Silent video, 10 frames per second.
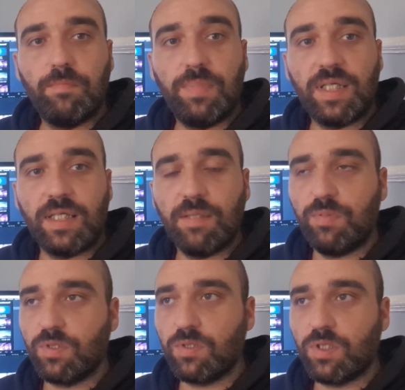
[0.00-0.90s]
Peaky Dip
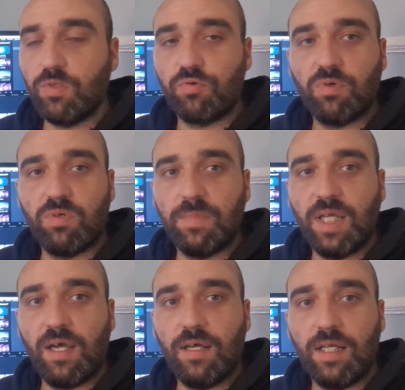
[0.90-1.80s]
has also drawn
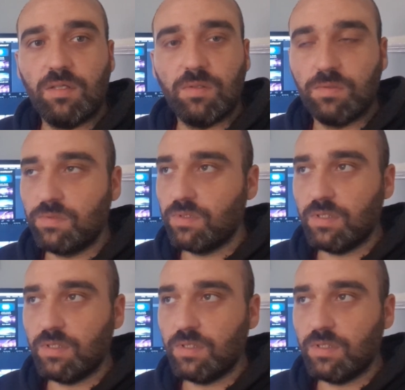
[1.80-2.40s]
me a little